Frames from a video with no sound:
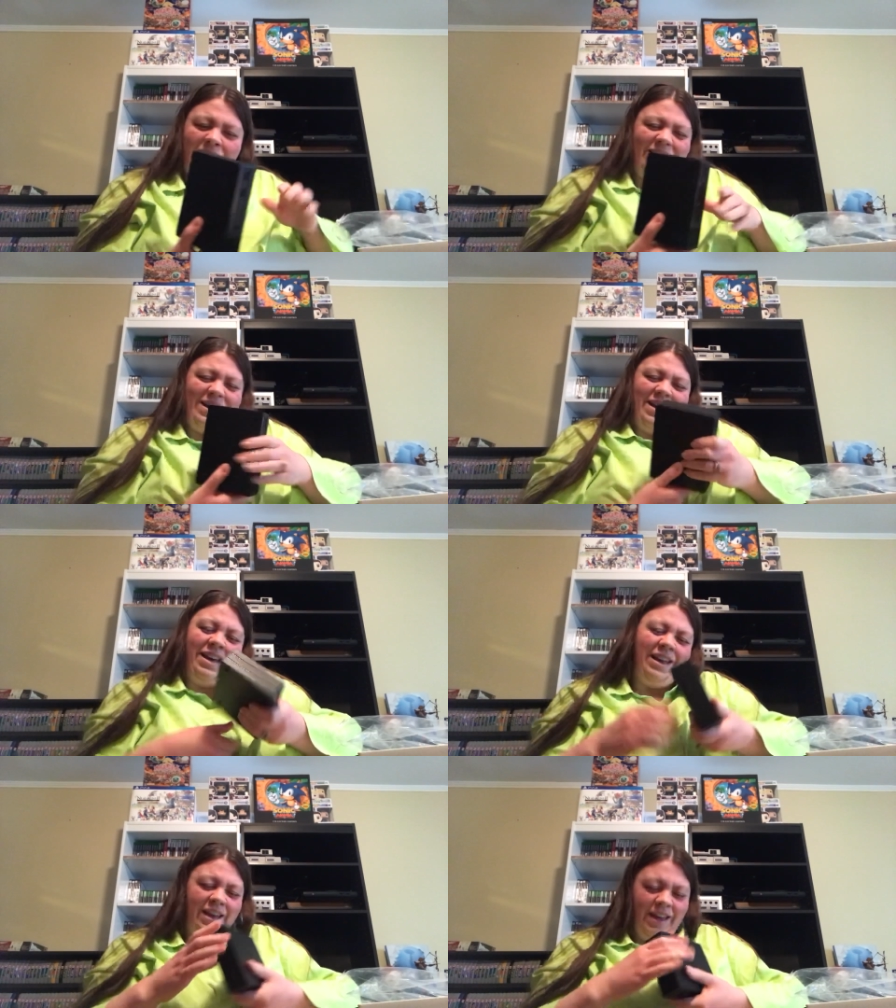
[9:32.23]

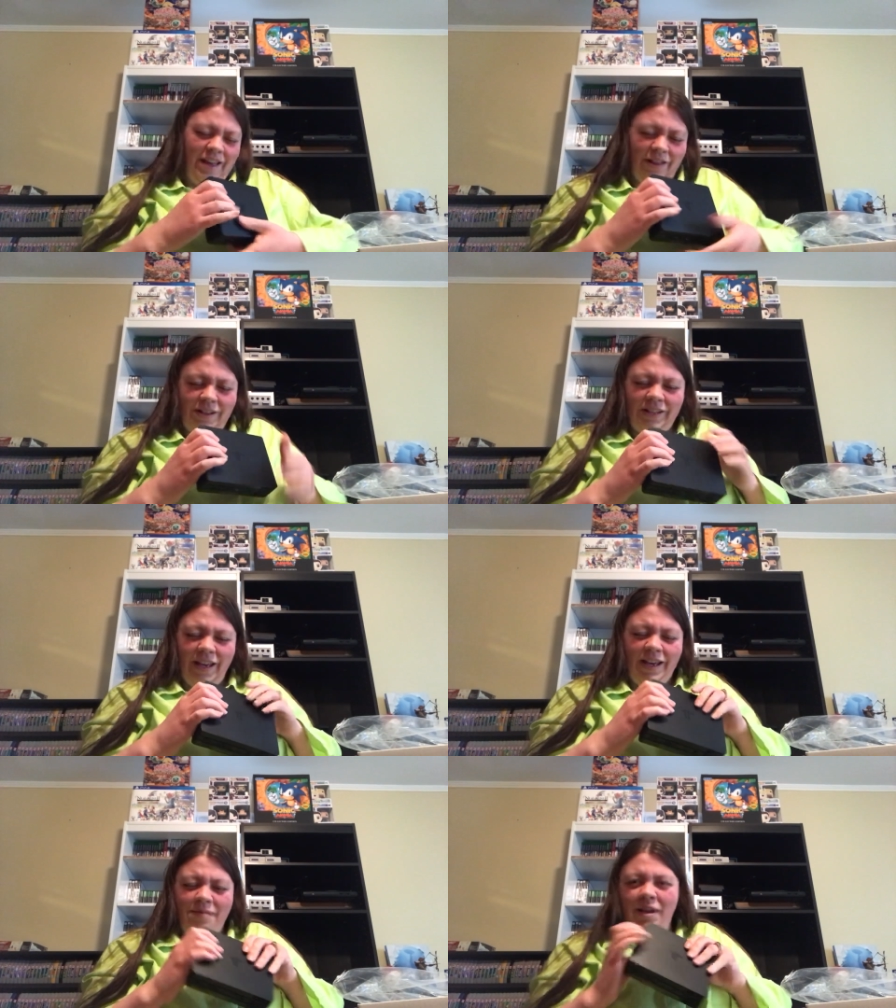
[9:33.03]
It looks
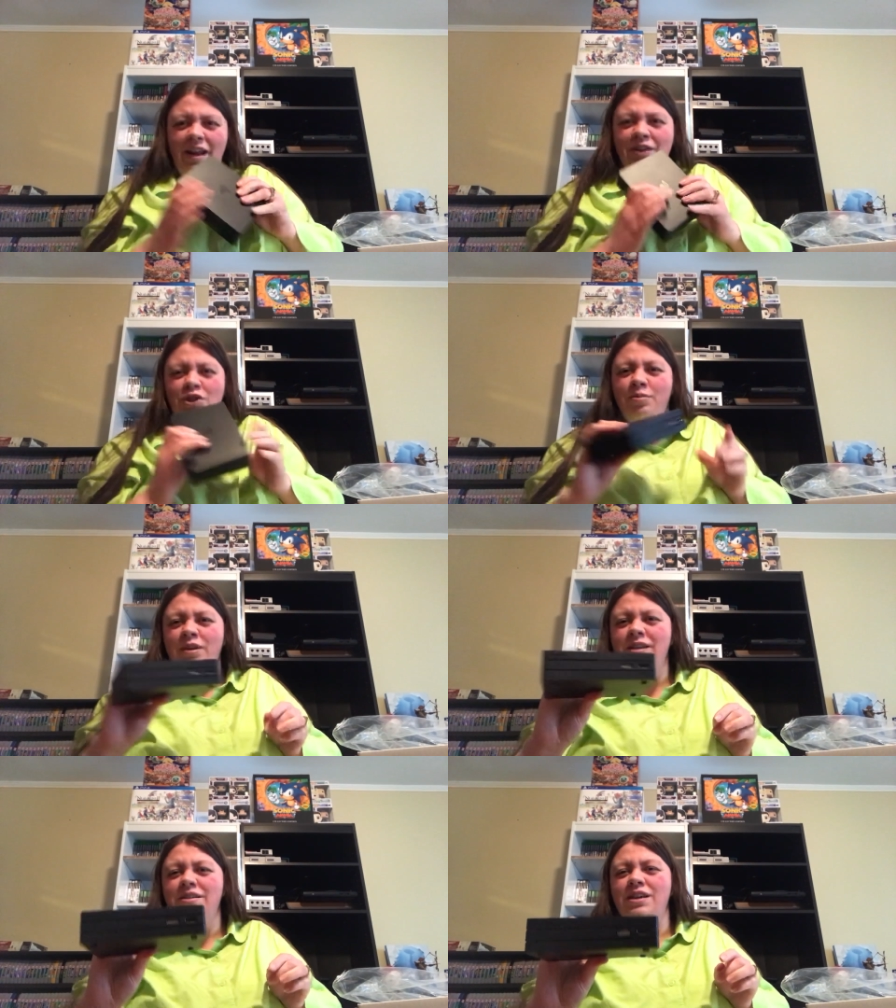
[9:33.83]
like a miniature
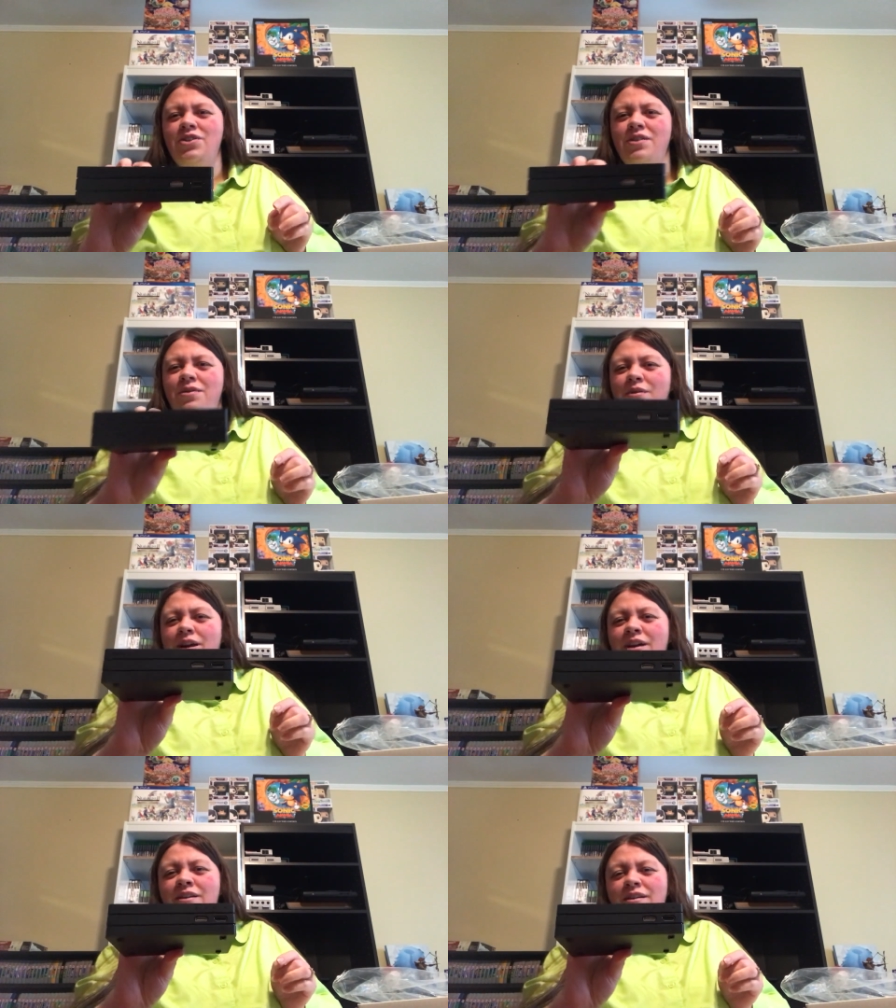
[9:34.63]
PlayStation
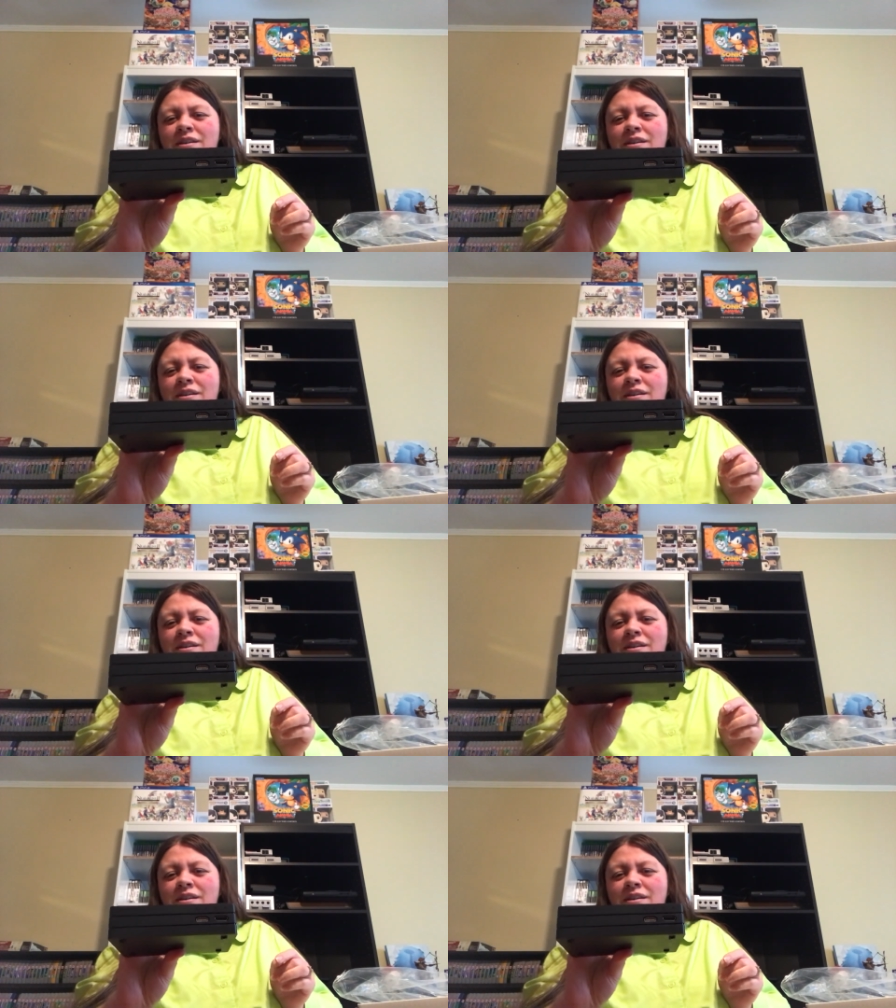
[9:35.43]
3.